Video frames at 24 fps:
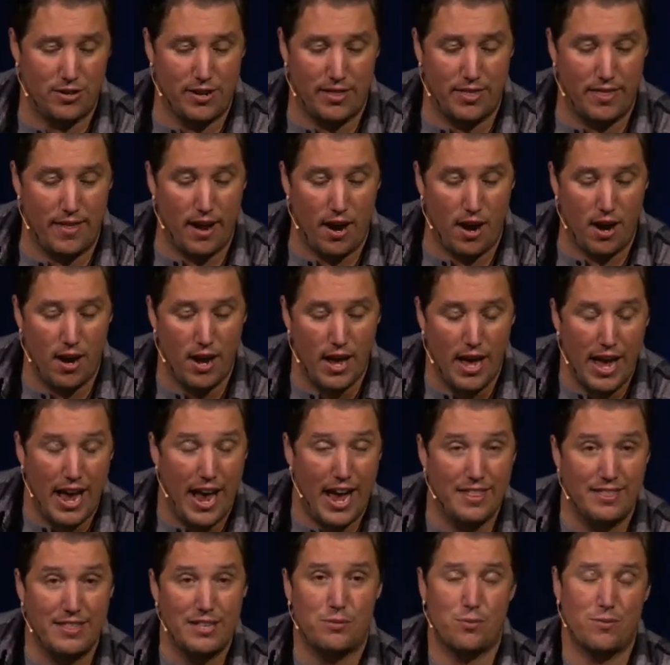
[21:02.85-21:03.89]
in there,
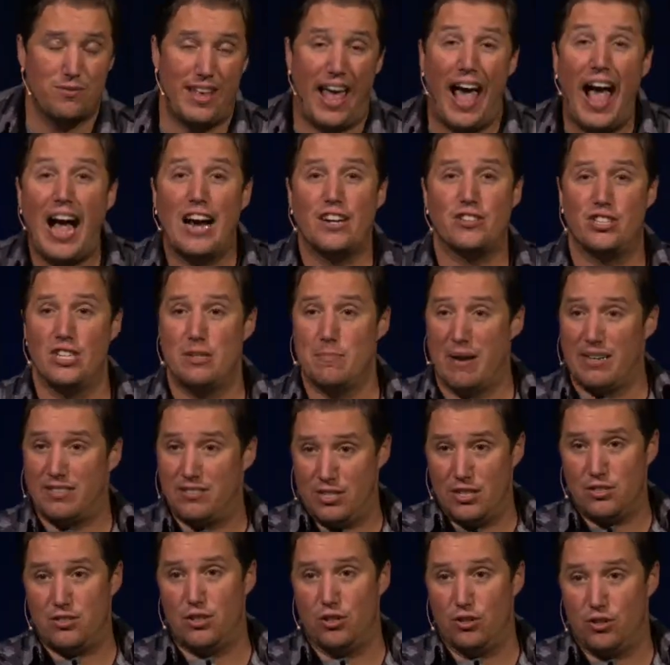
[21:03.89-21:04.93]
and this was actually my
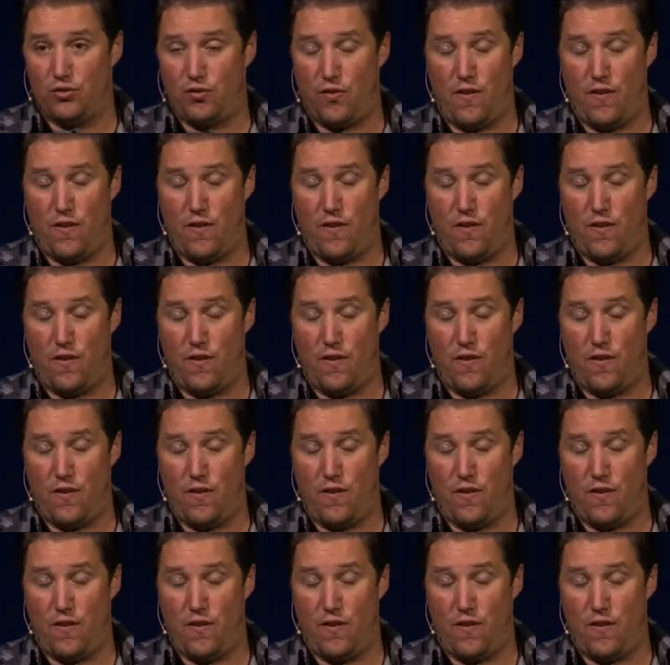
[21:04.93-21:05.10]
sister's